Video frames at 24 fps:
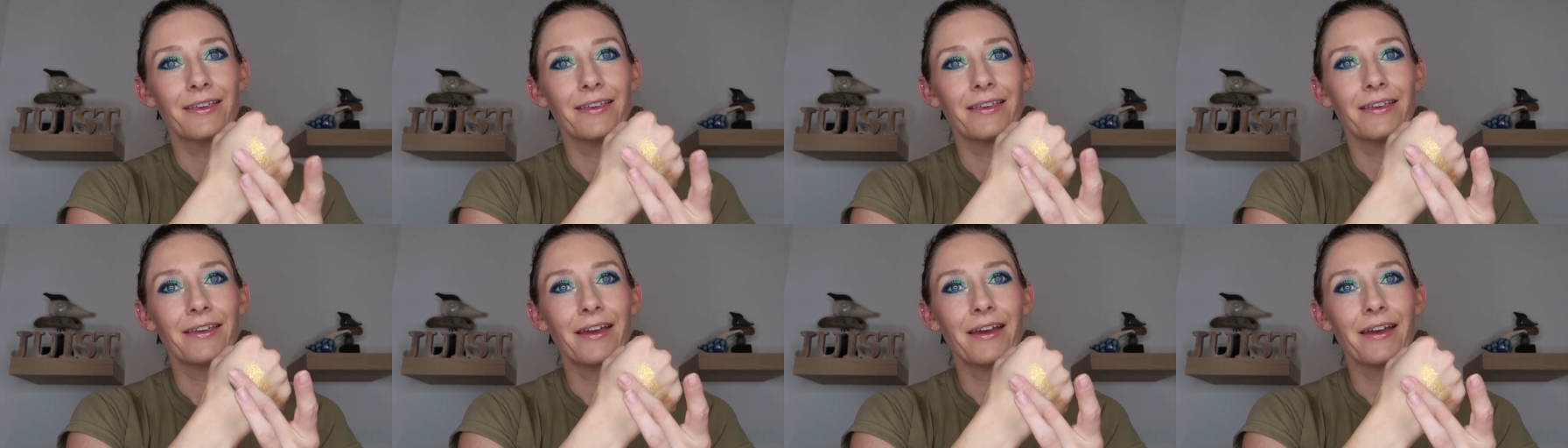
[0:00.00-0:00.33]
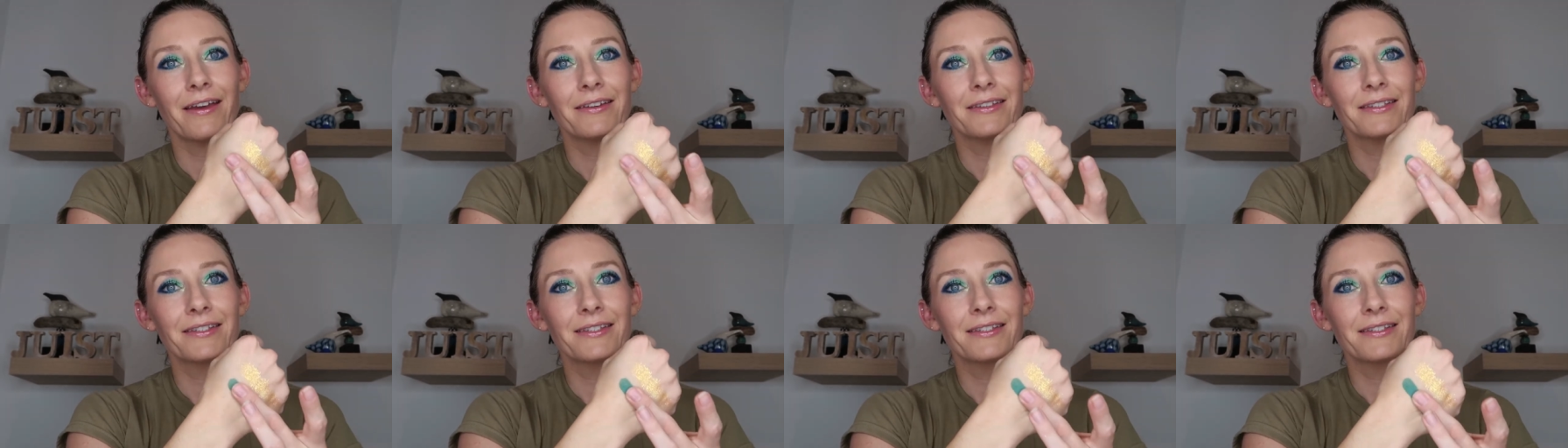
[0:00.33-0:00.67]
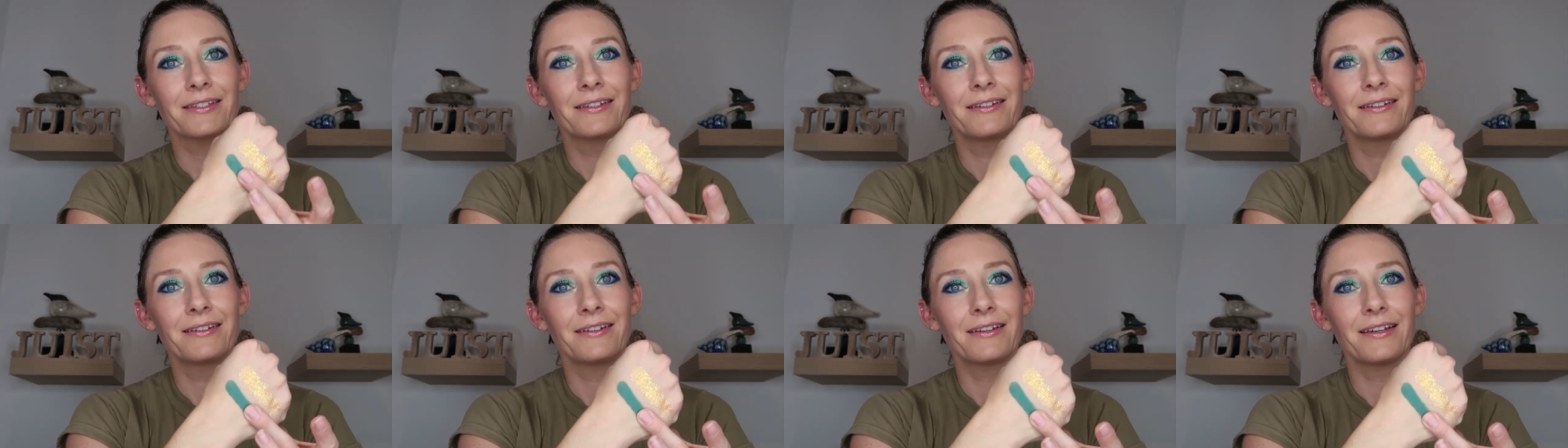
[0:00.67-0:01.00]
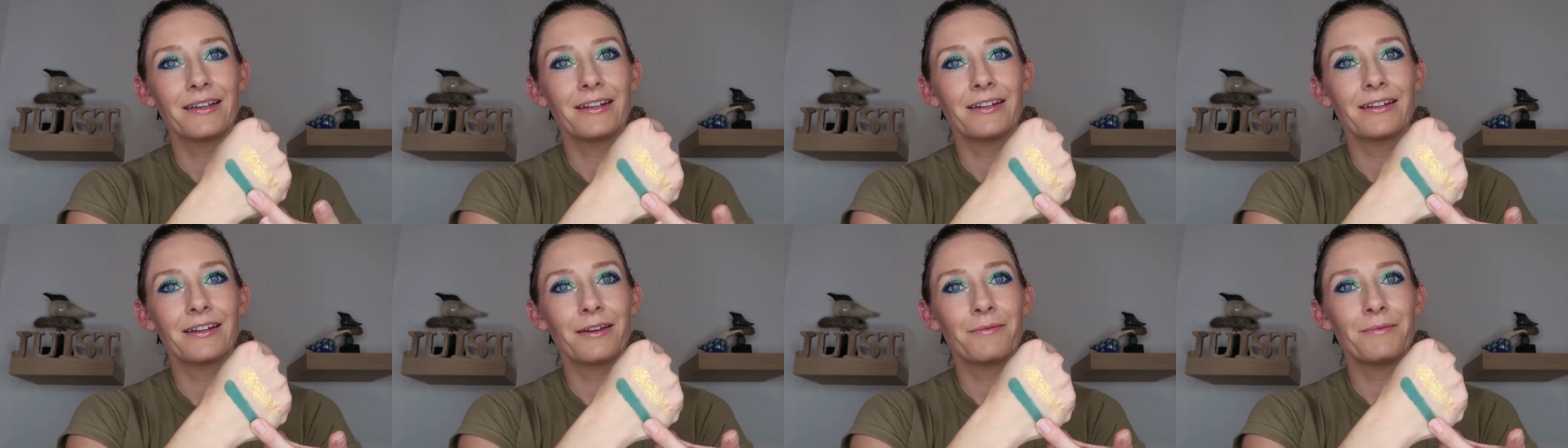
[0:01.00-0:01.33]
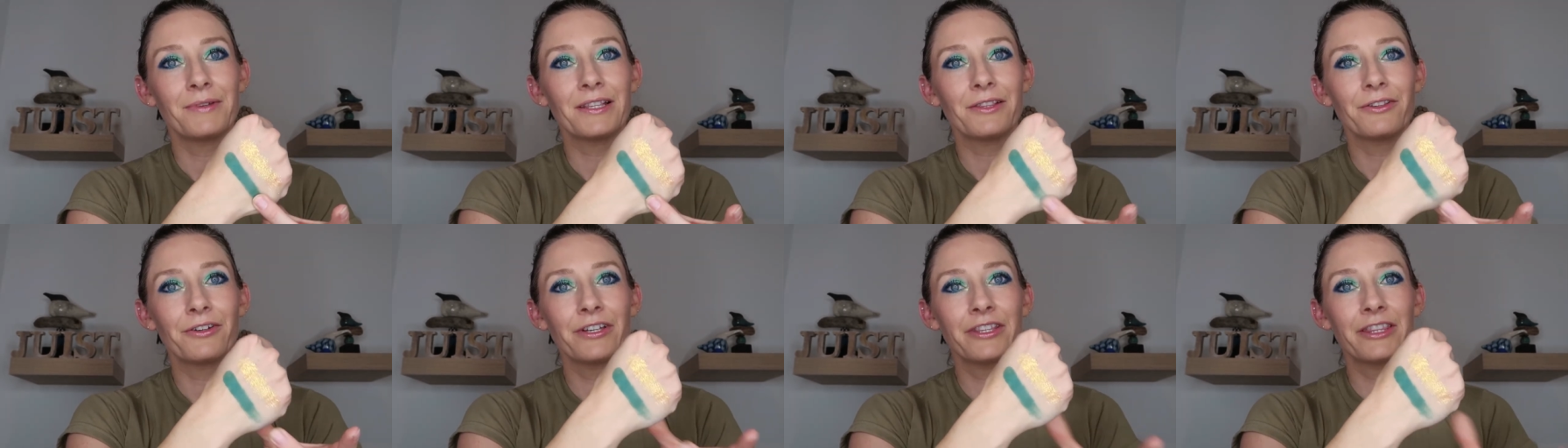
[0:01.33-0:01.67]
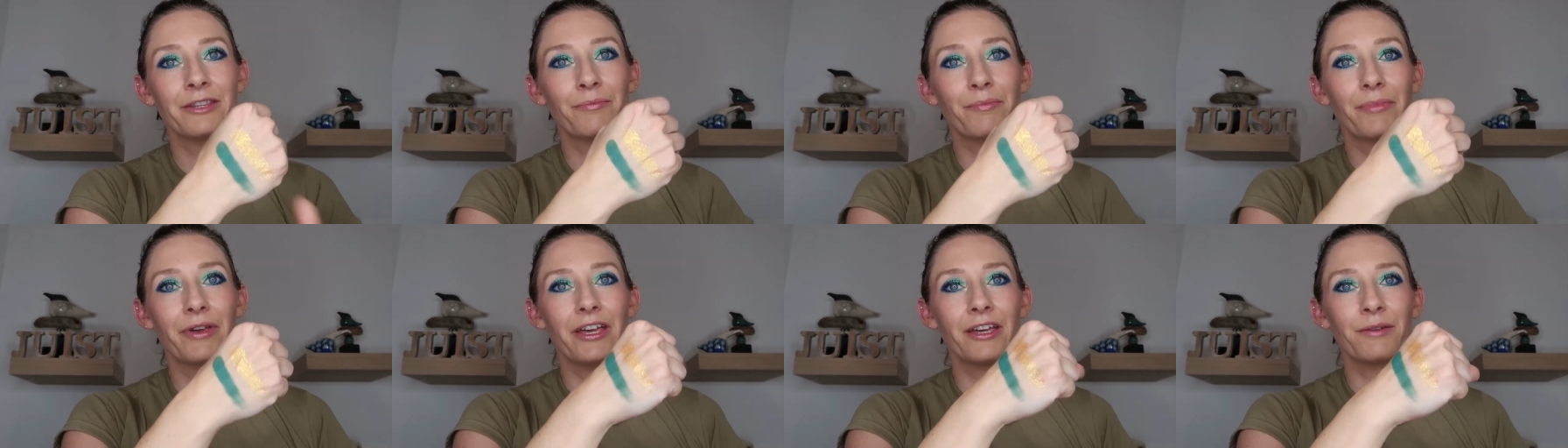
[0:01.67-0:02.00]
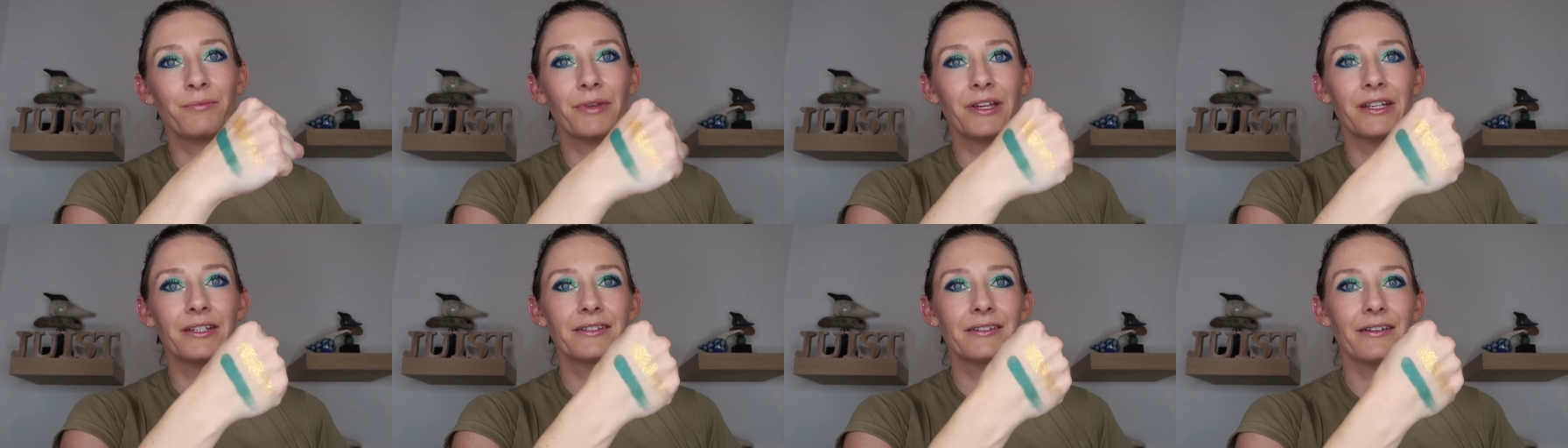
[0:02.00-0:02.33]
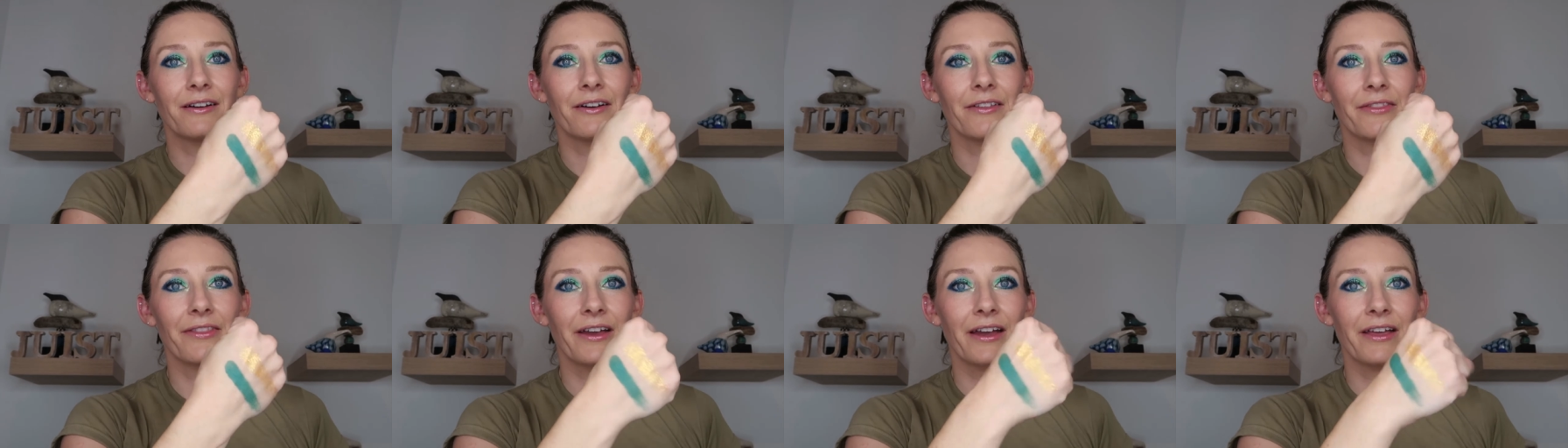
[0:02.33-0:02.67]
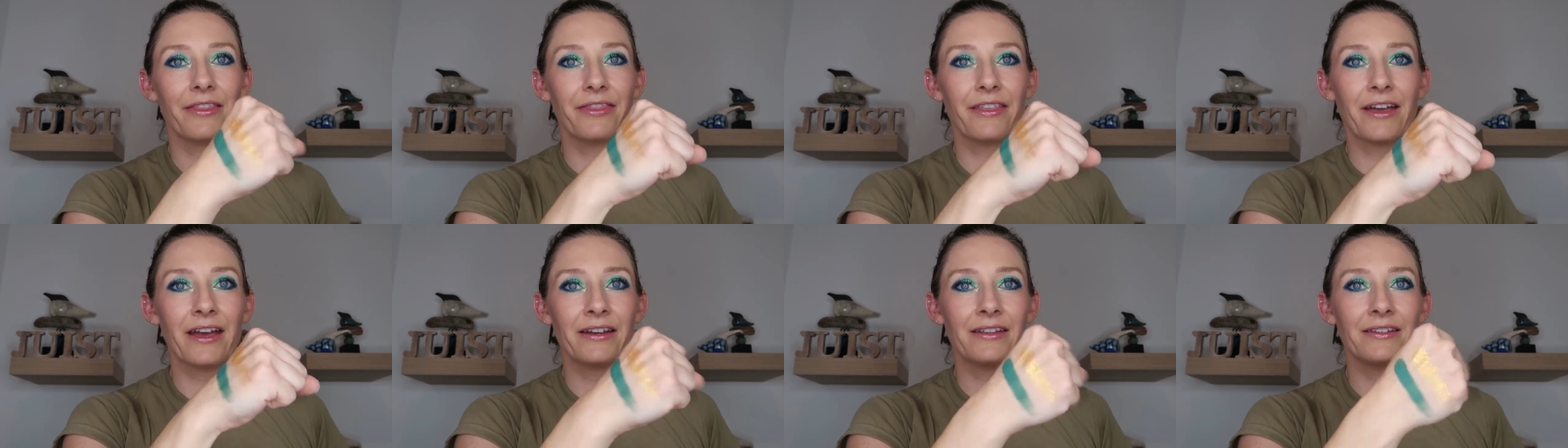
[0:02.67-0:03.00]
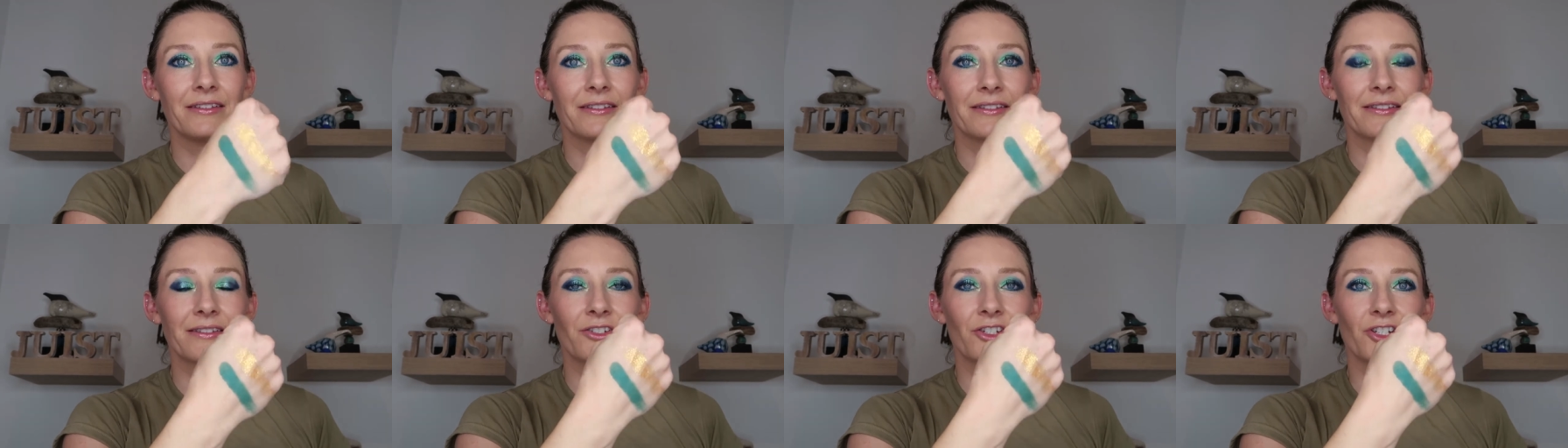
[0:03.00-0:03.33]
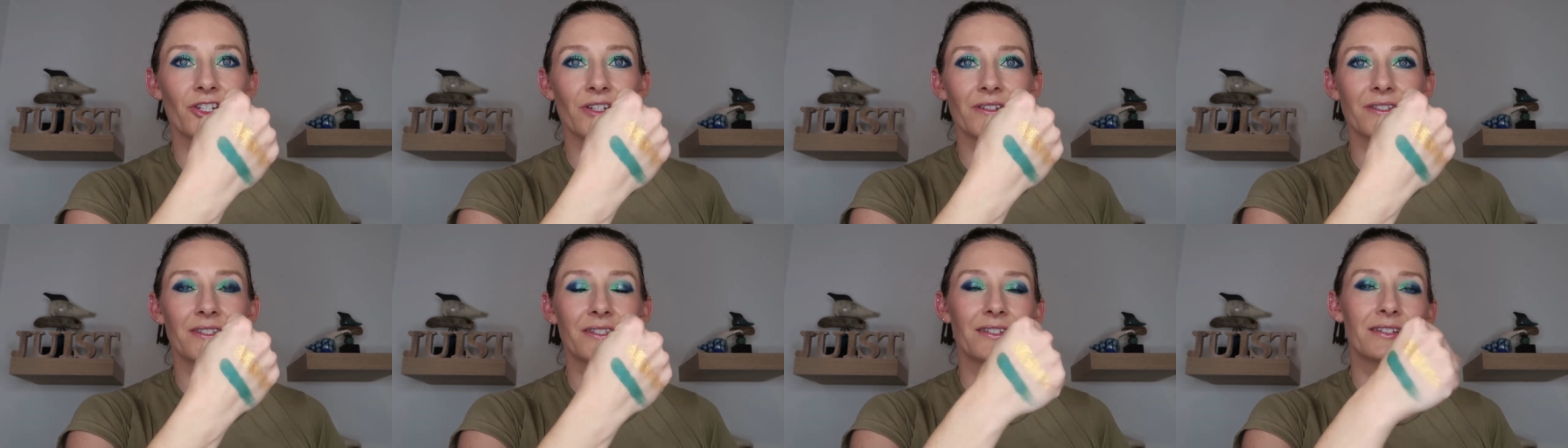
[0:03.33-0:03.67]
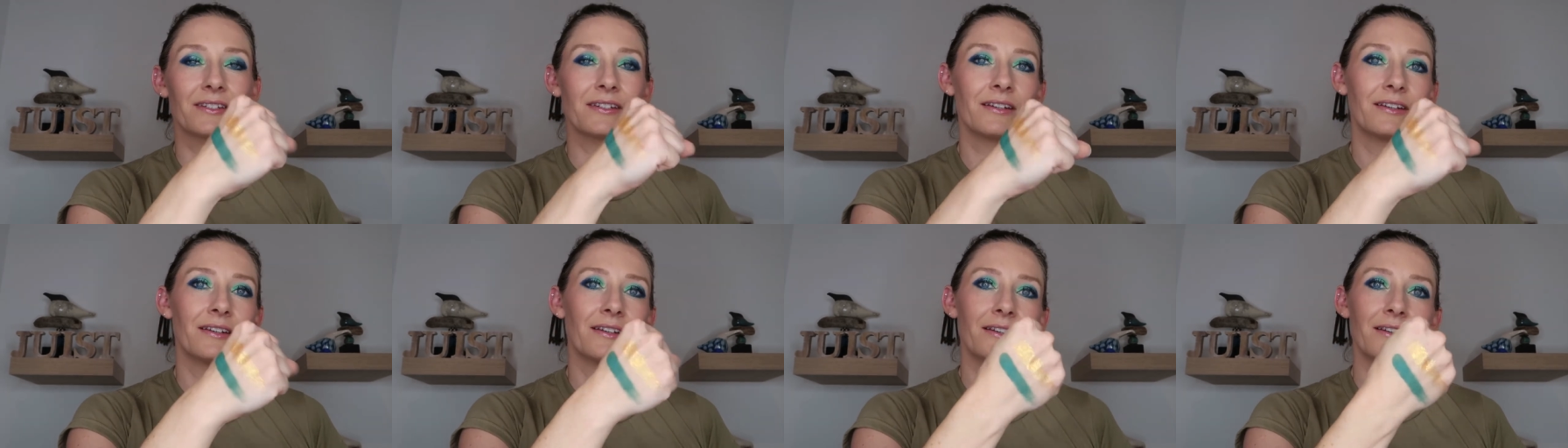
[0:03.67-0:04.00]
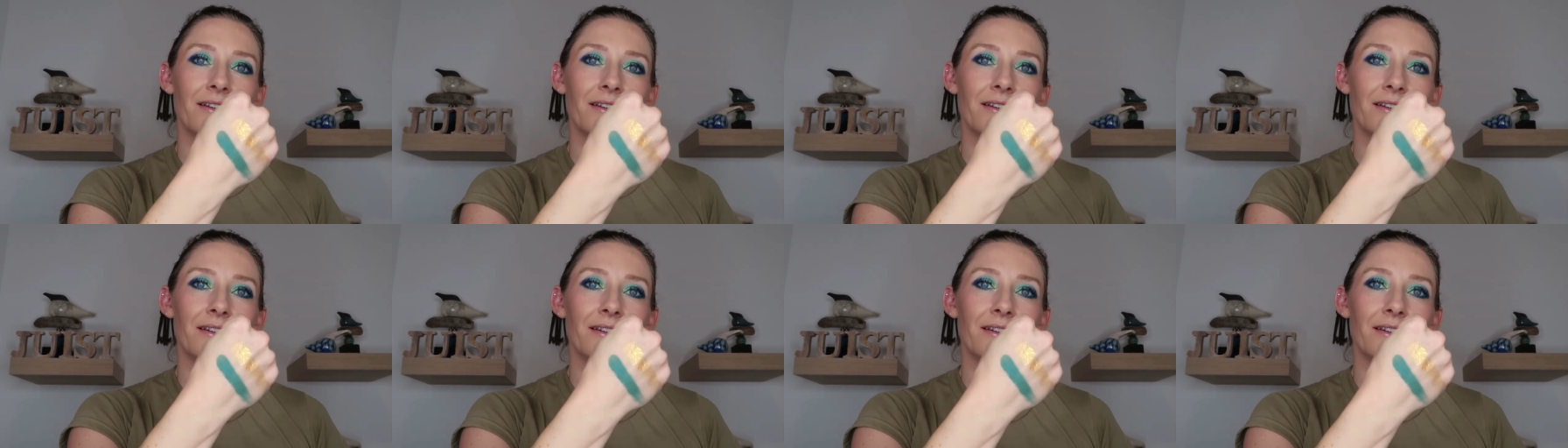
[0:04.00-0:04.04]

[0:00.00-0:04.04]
Yes. I mean, look at the pigment on that. That is just